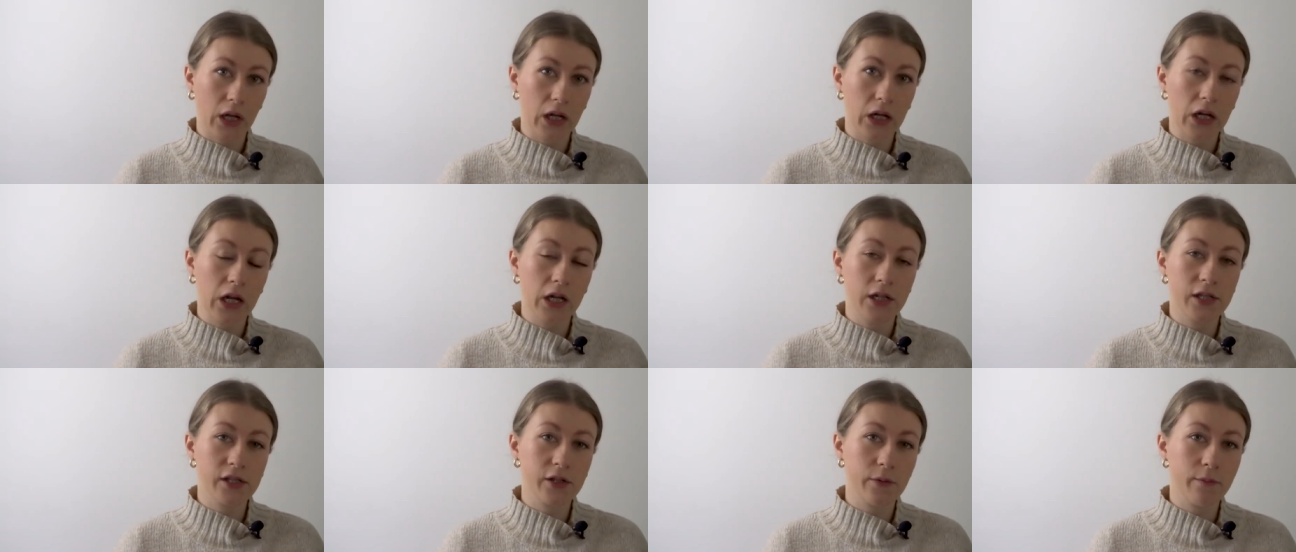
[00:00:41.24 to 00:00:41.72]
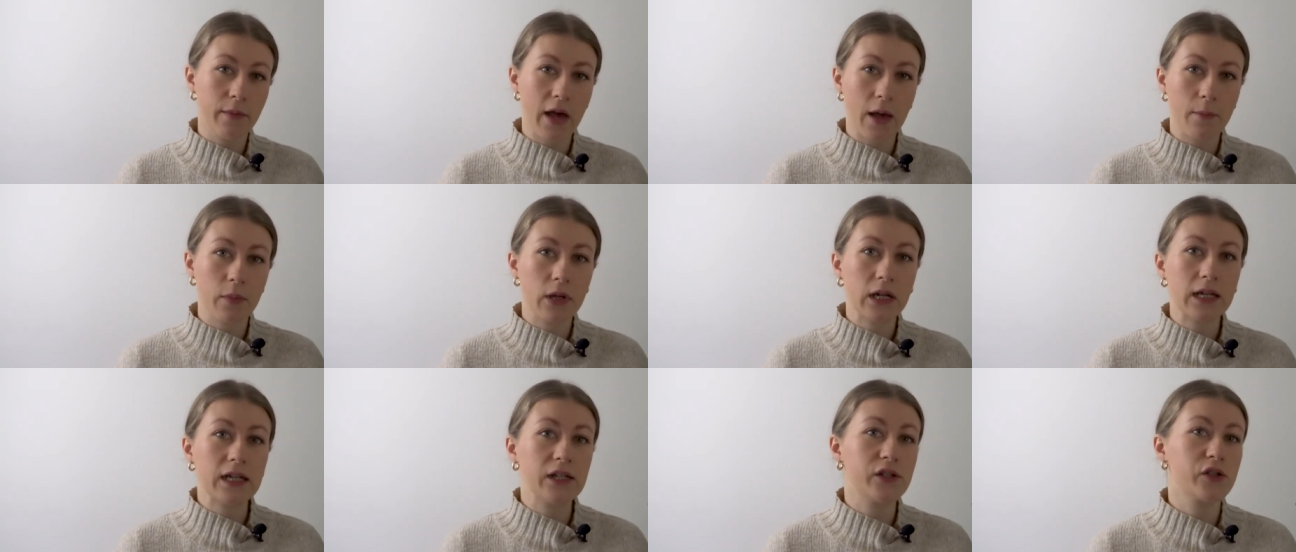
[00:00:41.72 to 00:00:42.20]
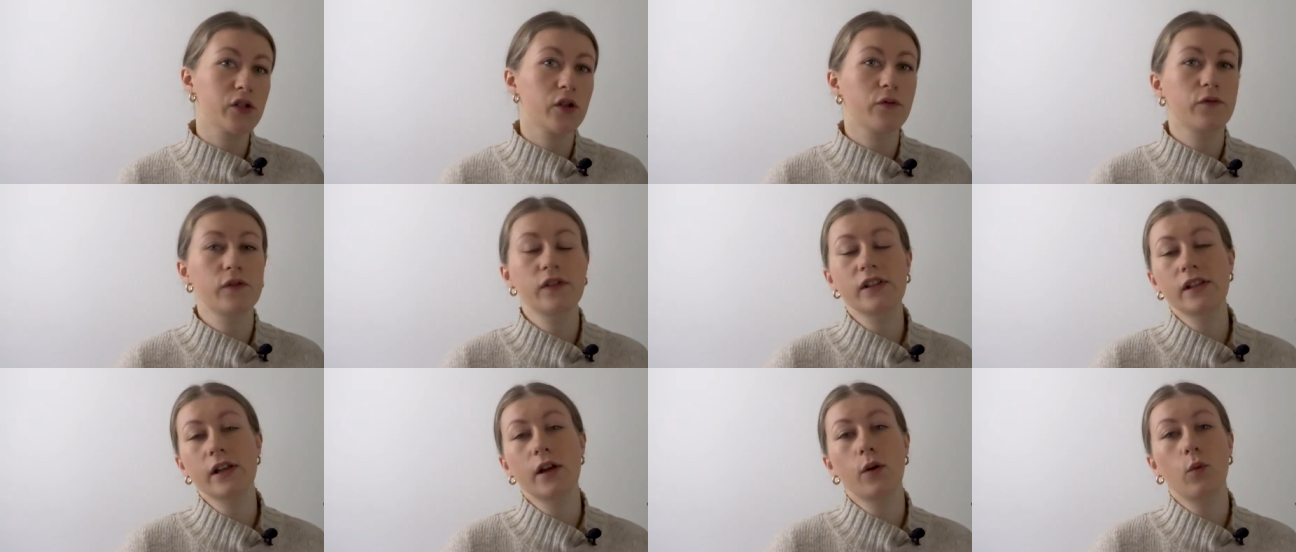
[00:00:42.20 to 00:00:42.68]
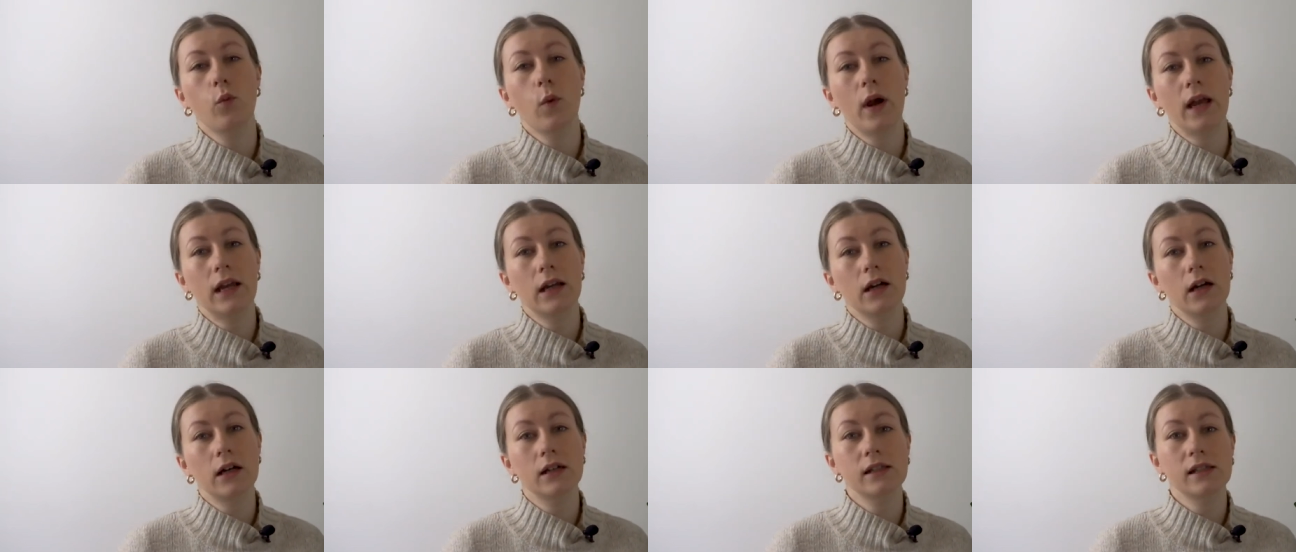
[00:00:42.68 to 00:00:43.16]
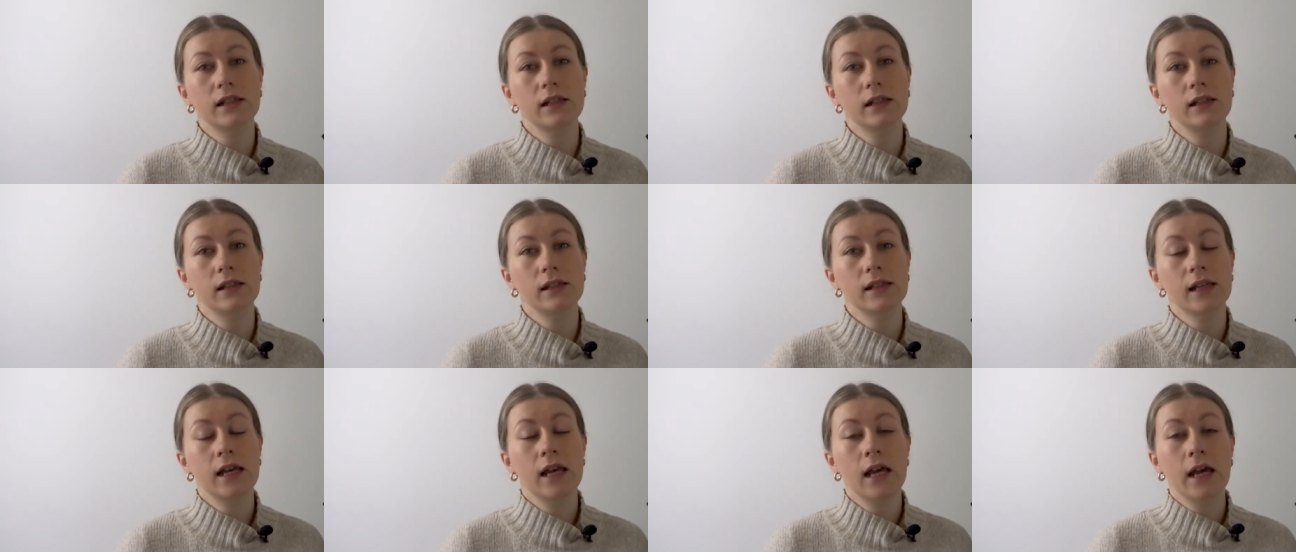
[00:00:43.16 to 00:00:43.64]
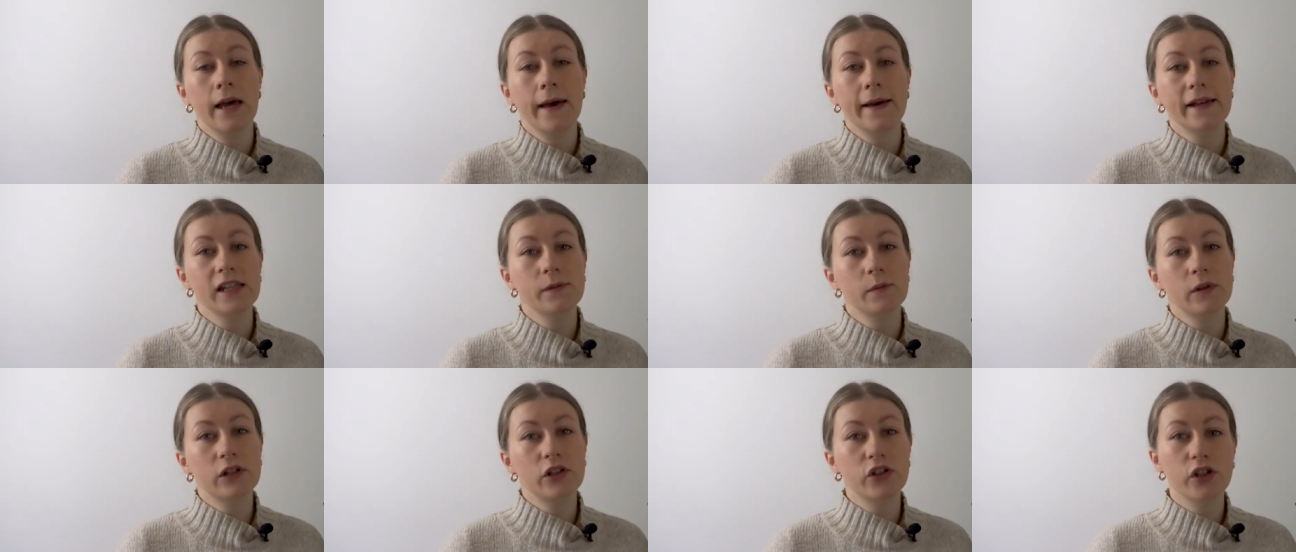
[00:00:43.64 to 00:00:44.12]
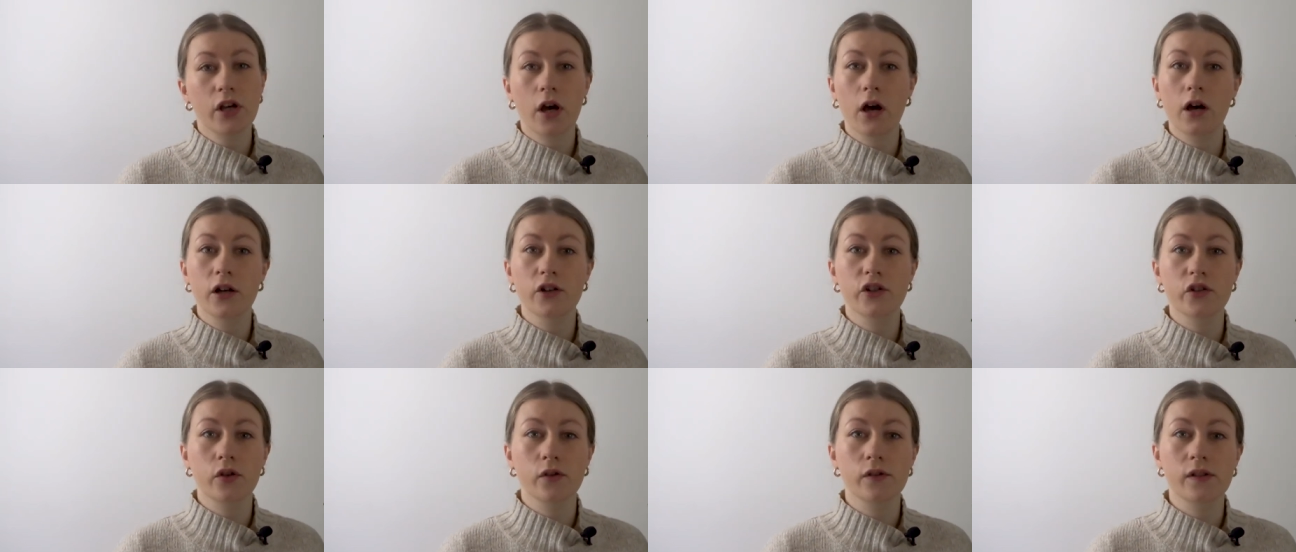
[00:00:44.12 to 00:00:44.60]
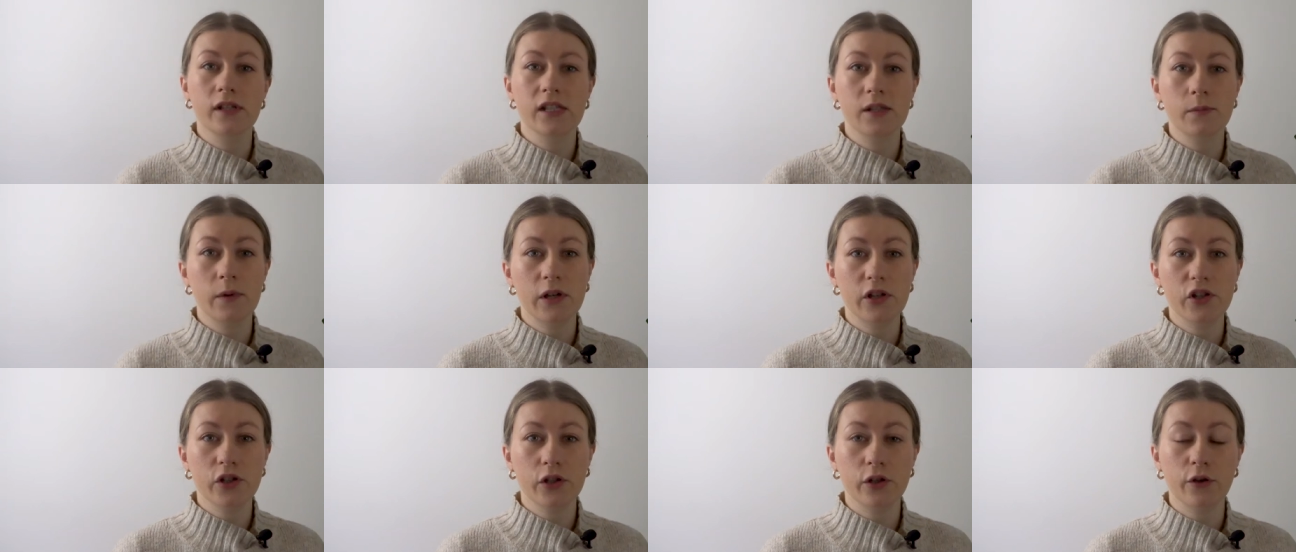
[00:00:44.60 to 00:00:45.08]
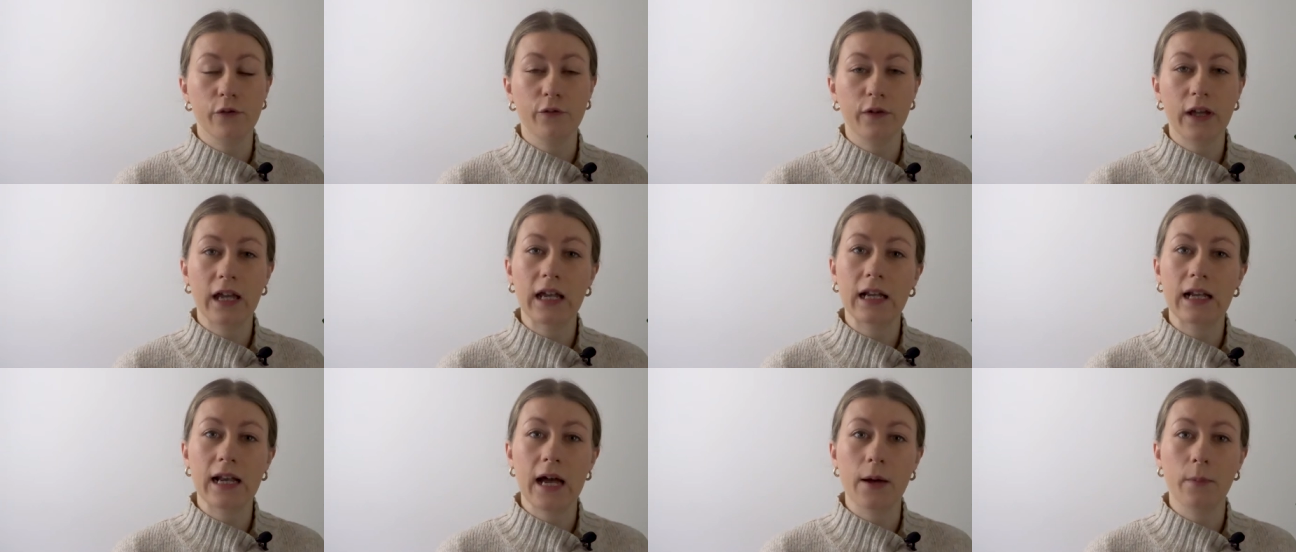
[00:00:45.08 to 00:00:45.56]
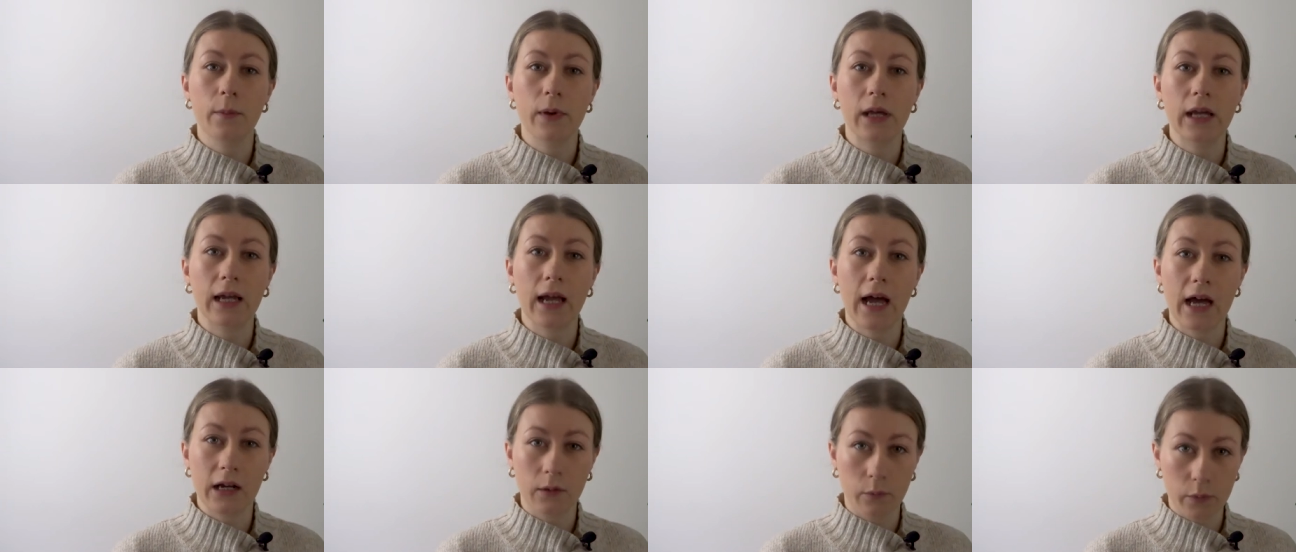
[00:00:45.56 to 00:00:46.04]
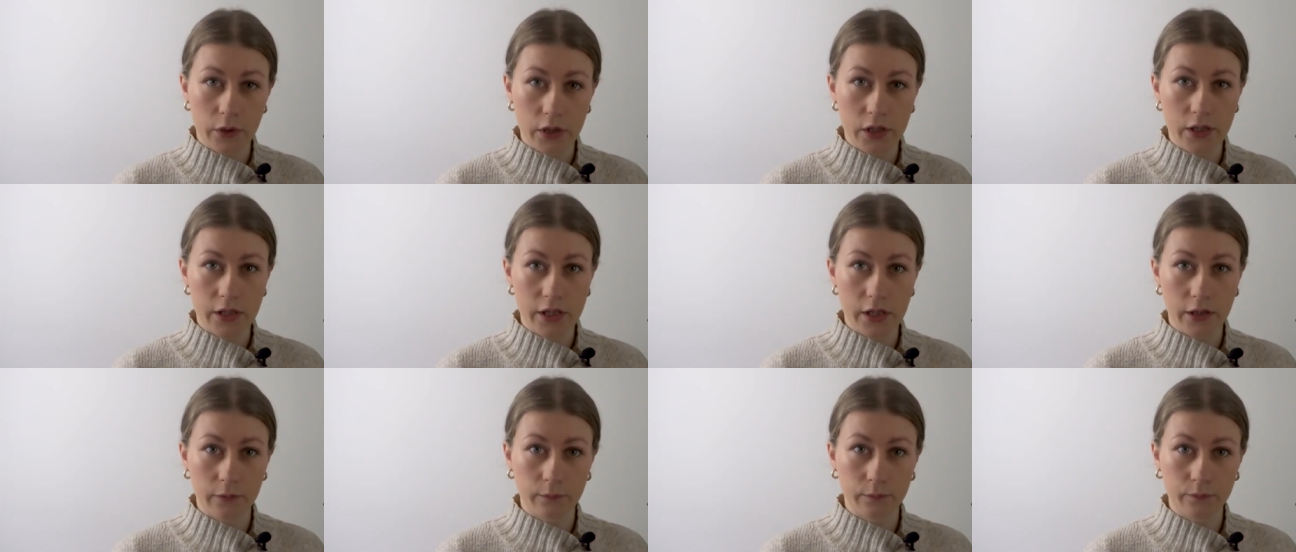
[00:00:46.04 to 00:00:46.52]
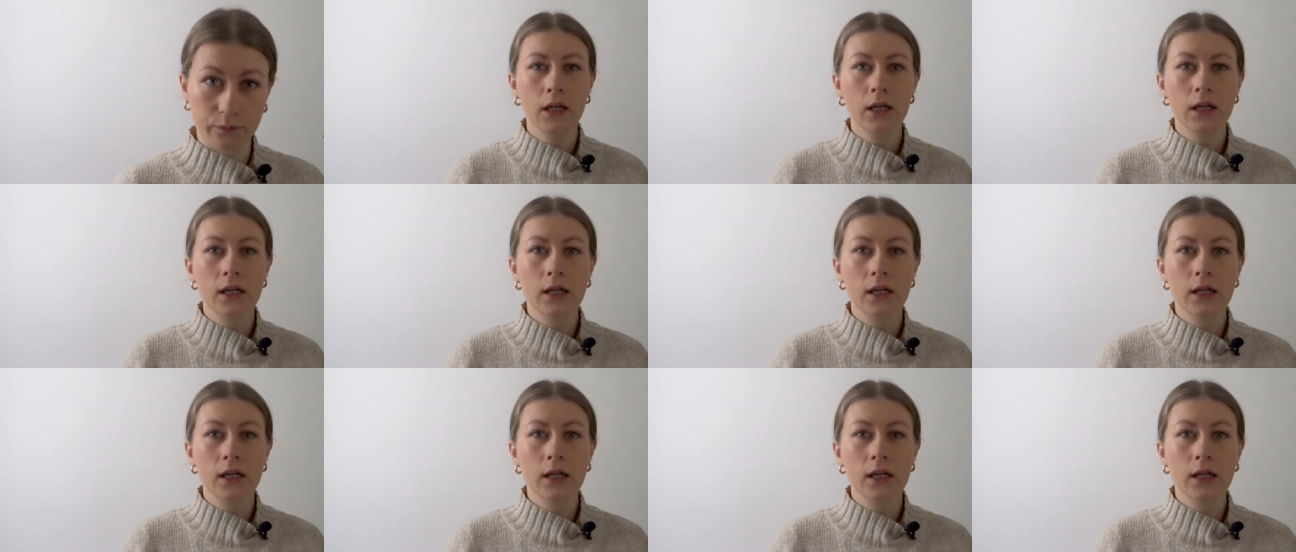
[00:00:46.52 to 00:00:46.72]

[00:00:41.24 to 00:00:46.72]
London Met Police officer Wayne Couzens has been charged on suspicion of kidnapping and murder.